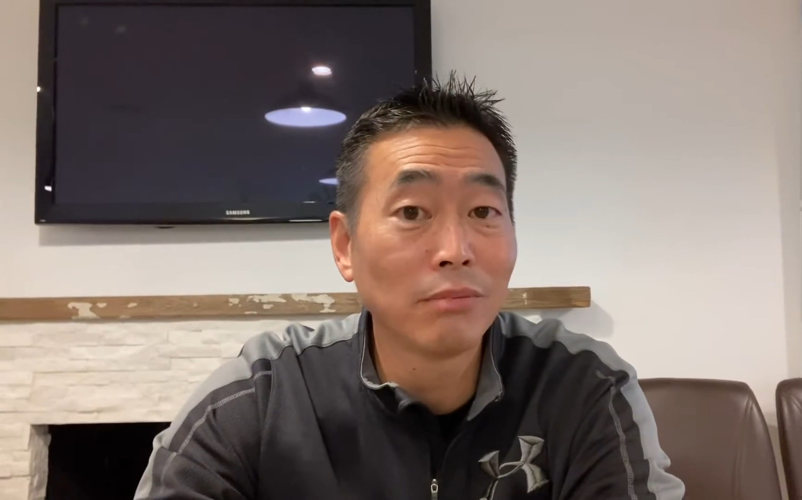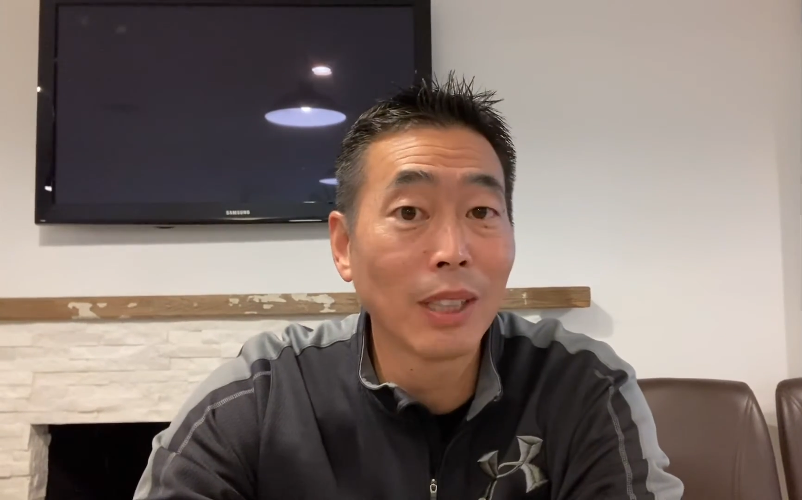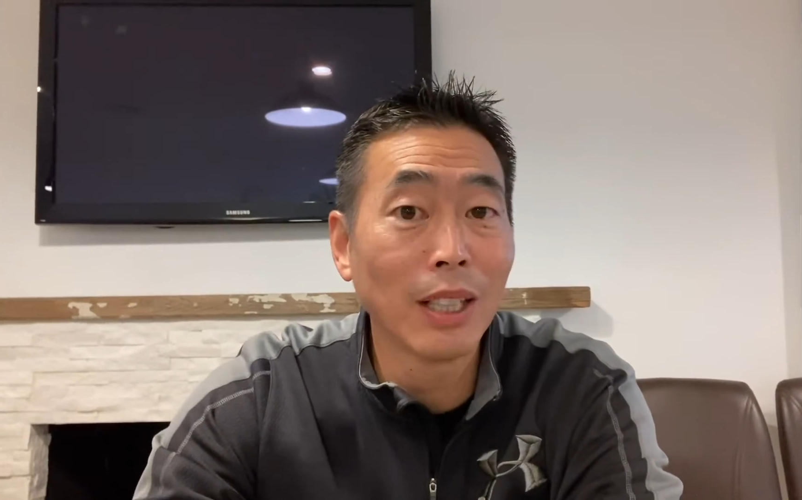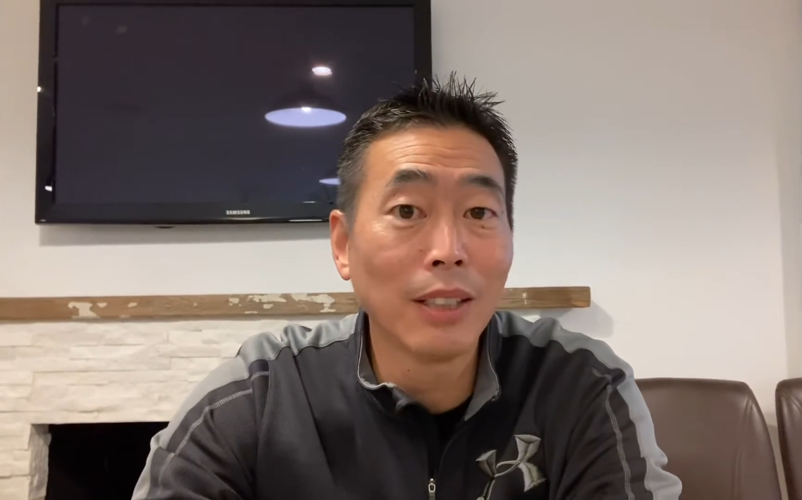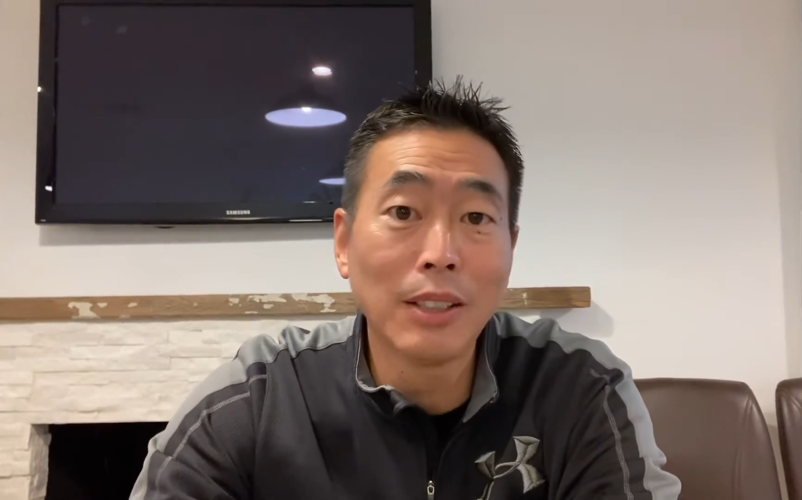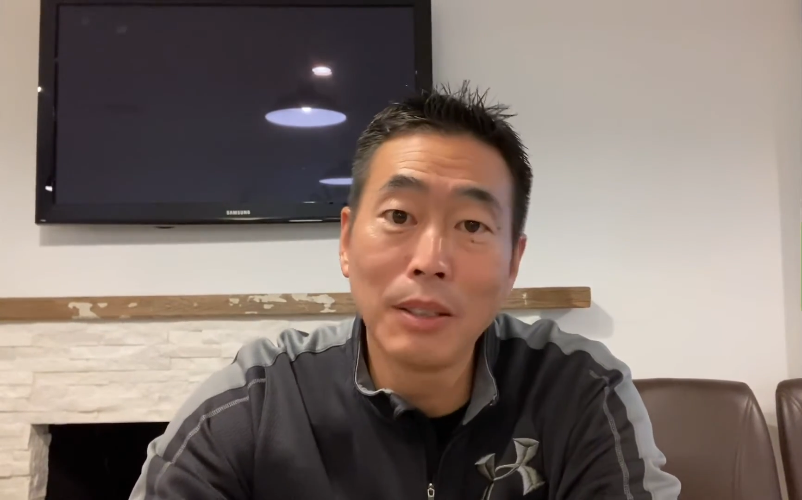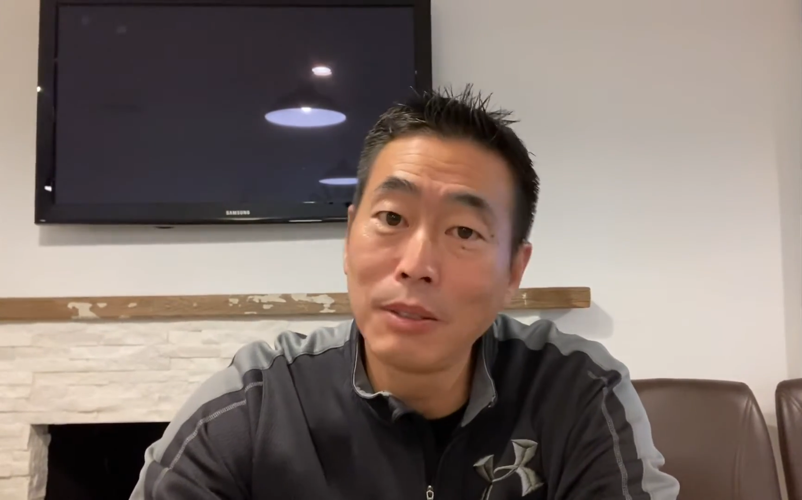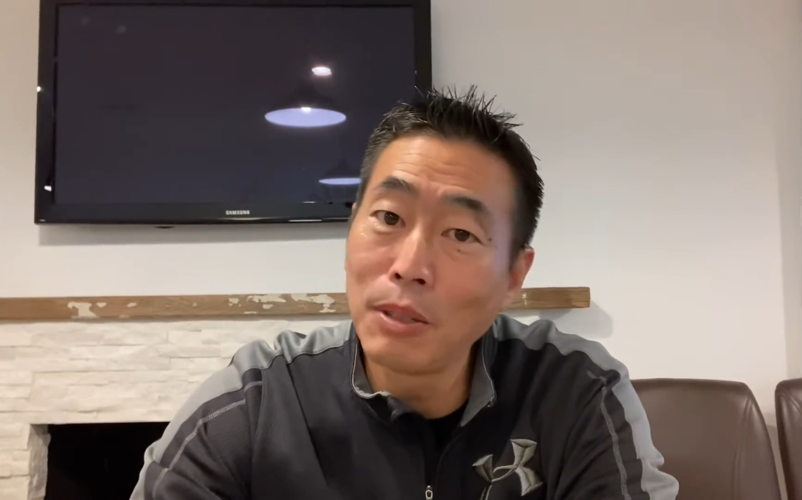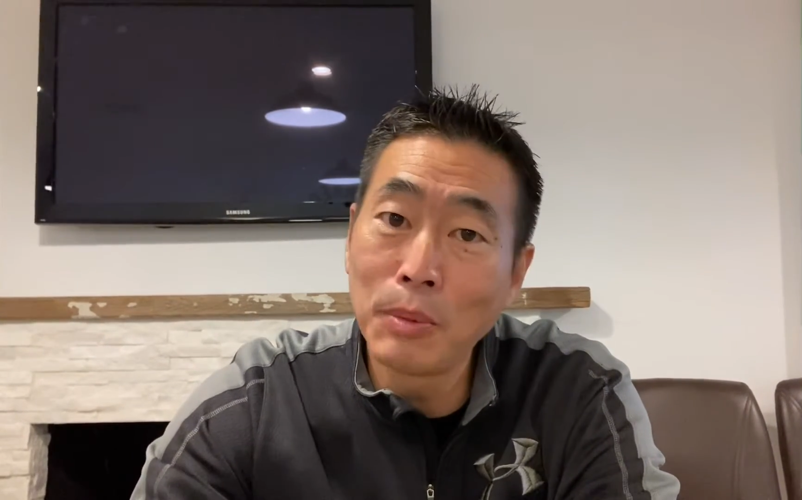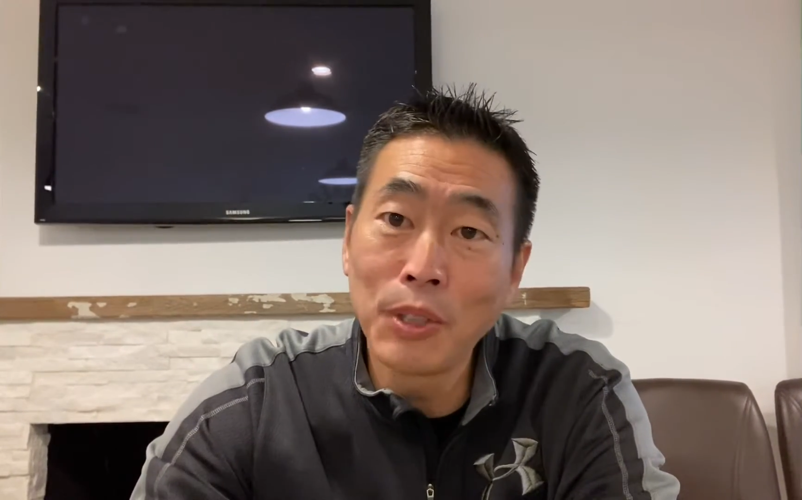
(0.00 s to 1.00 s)
you know,
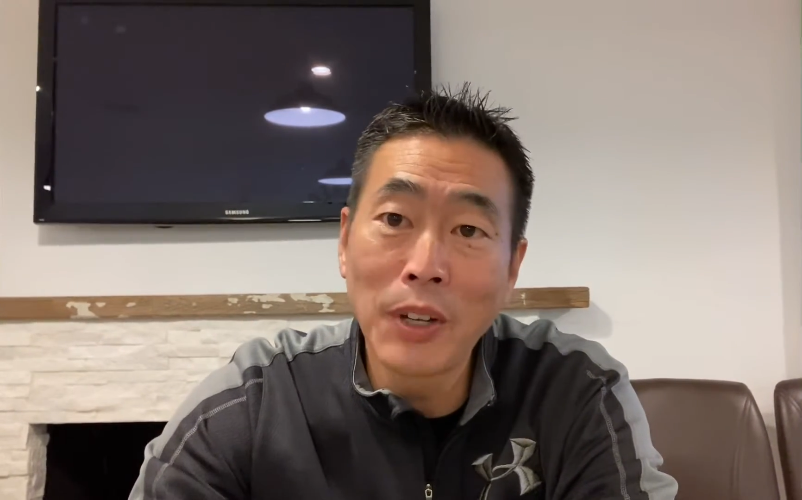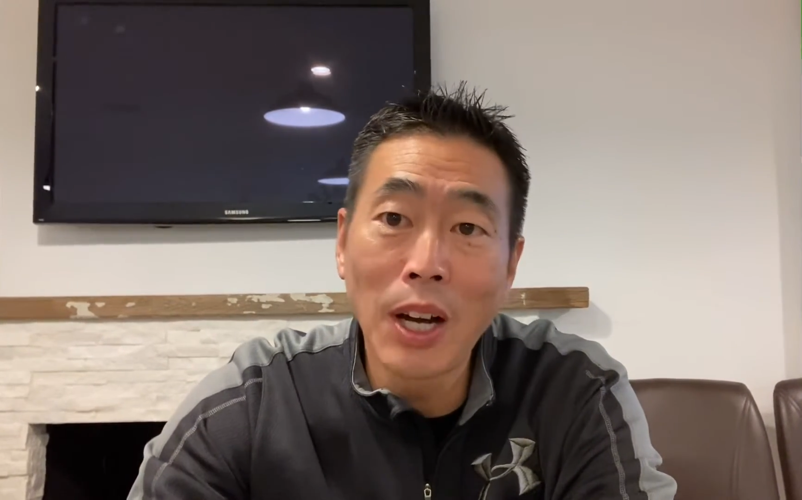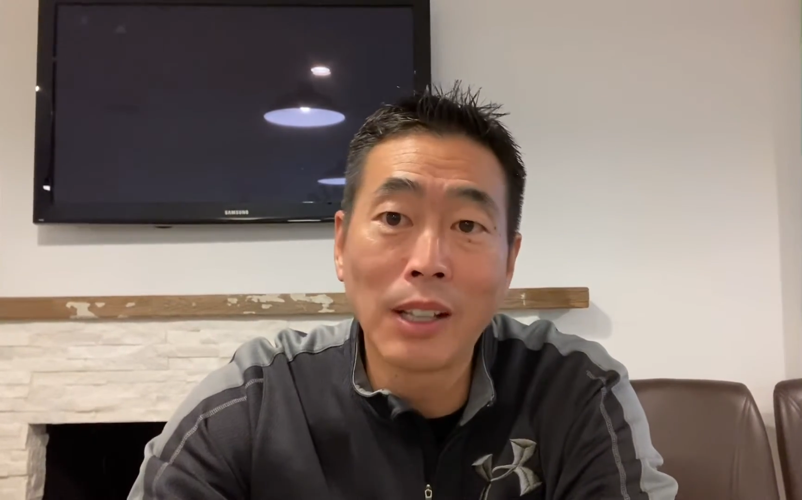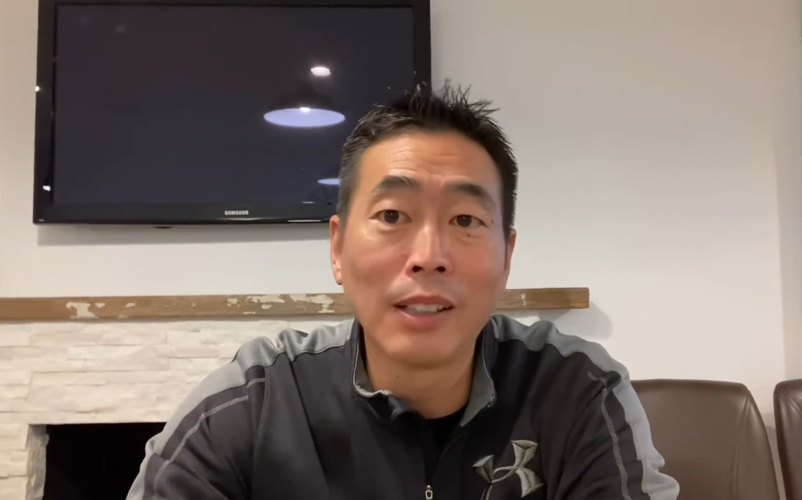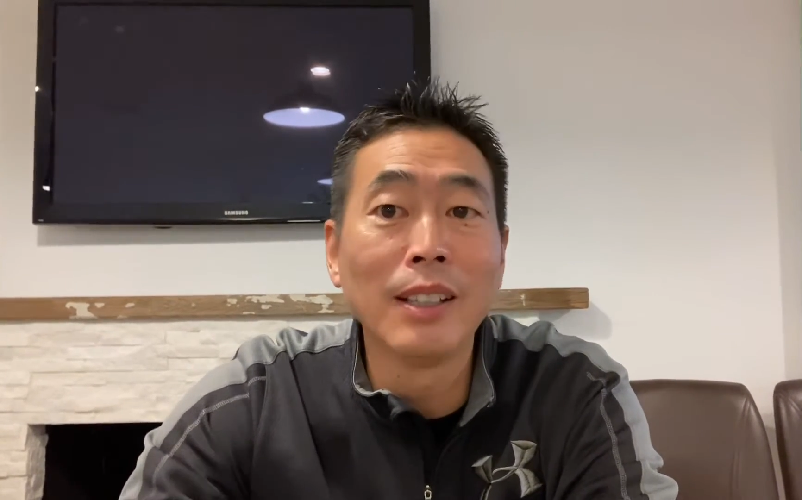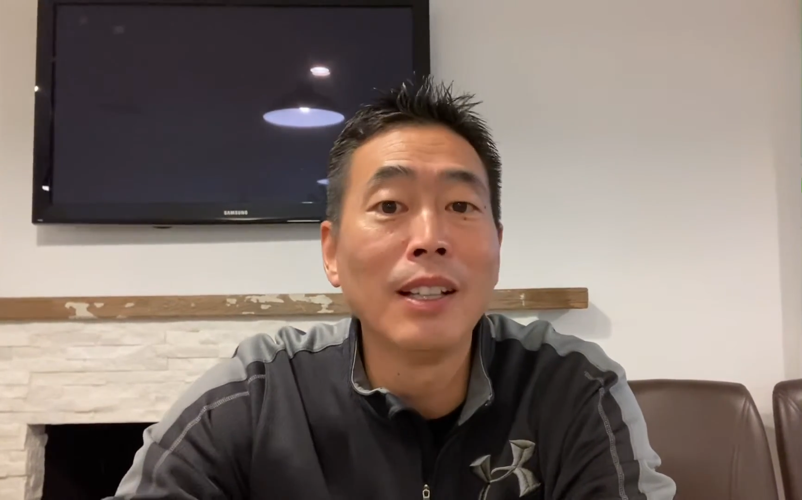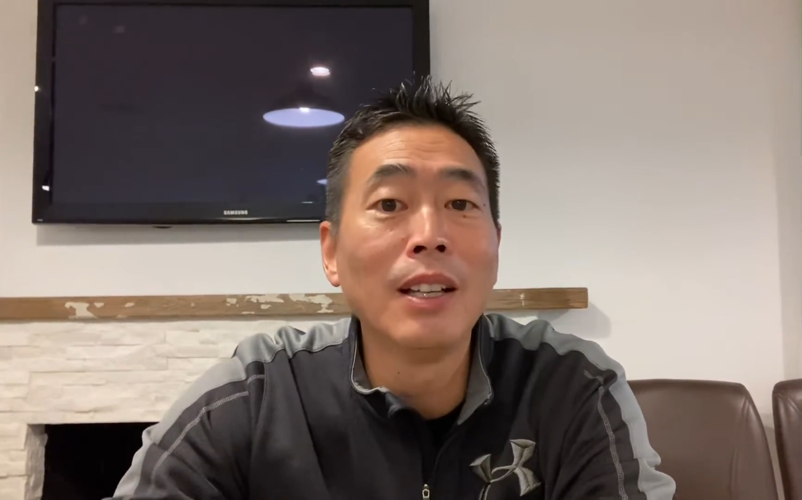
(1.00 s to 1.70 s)
and you move on.